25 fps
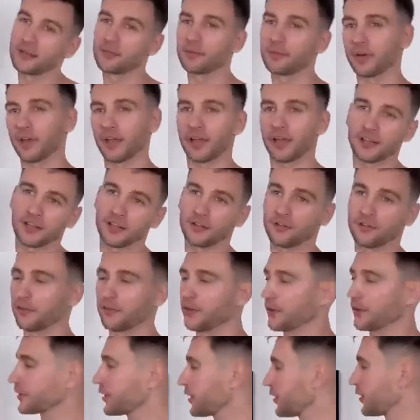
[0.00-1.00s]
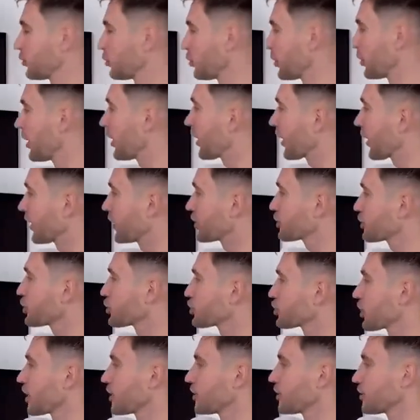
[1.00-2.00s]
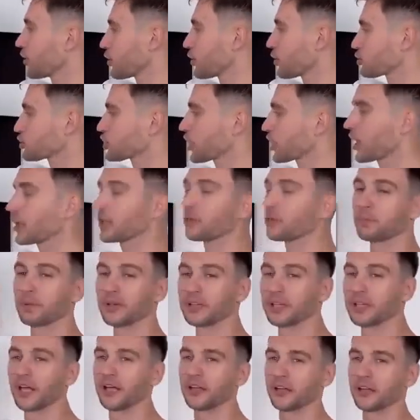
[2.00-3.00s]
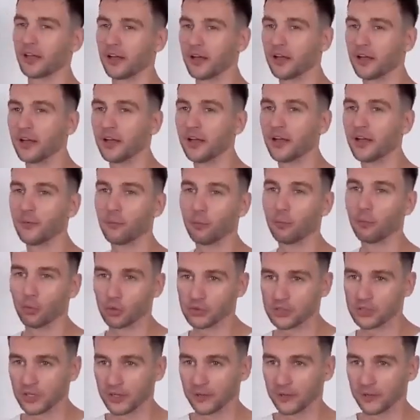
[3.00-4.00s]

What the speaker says: the brain's nutrition. So, it's a simple technique. You place